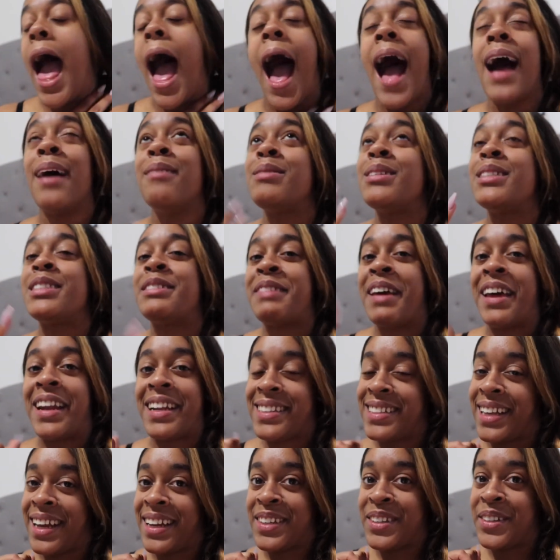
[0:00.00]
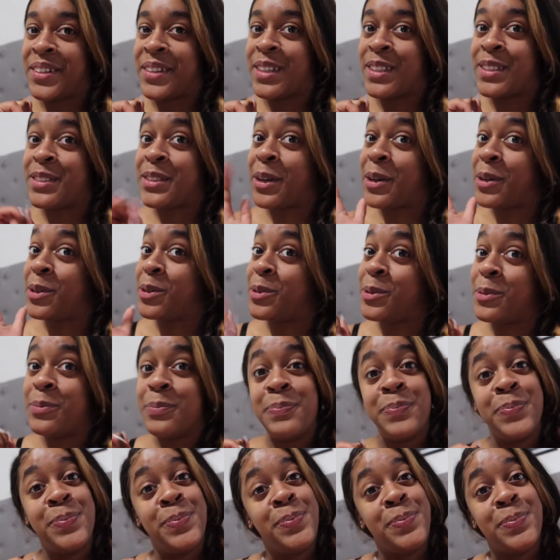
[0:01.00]
I'm just mad excited, y'all, so
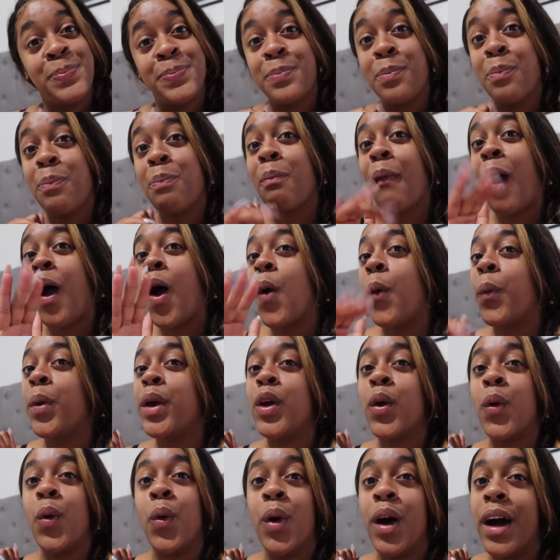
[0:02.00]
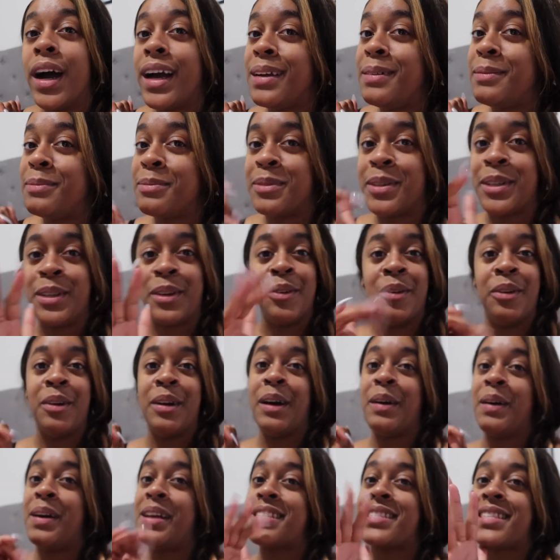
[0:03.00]
we on, we
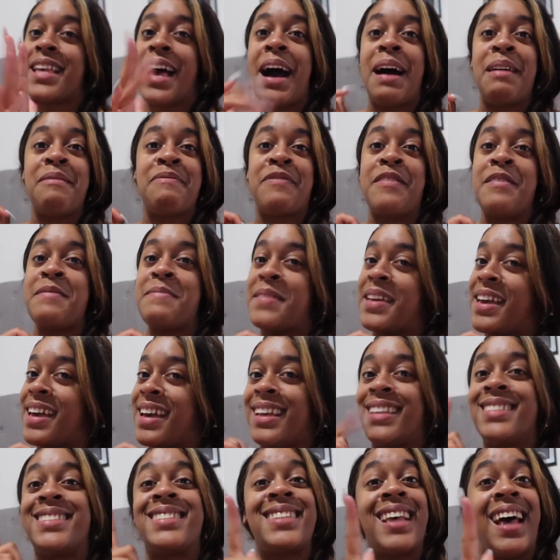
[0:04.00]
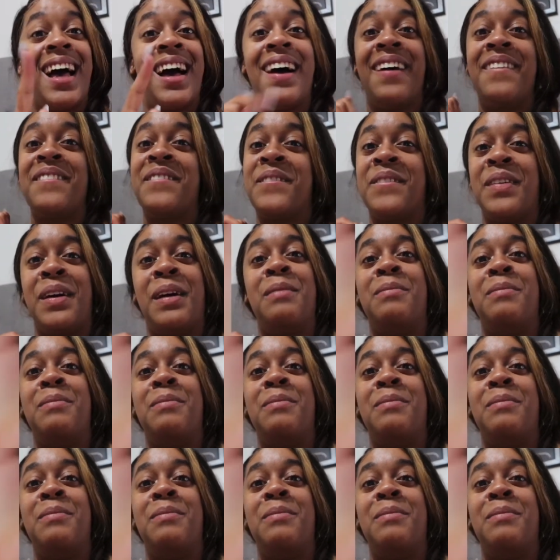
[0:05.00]
on. It's up from here, it's up from